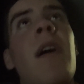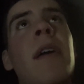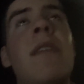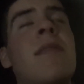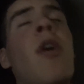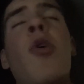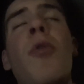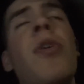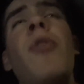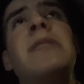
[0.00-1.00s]
so
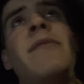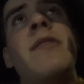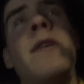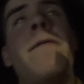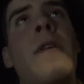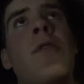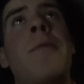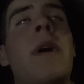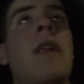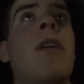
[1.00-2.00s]
authoritative in the midfield,
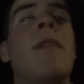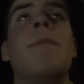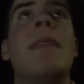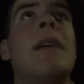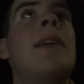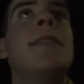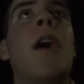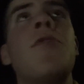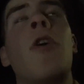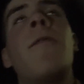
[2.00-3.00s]
but look,
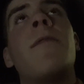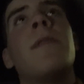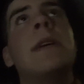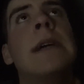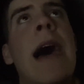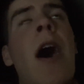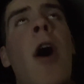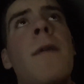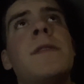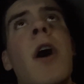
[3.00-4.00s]
goes off at
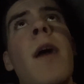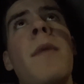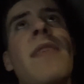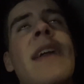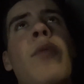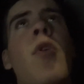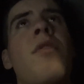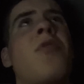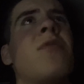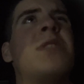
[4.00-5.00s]
half time, I think it was,
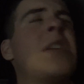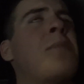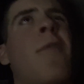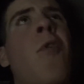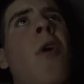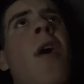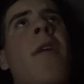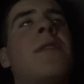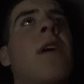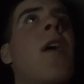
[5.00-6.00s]
or just before or
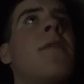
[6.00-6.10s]
after half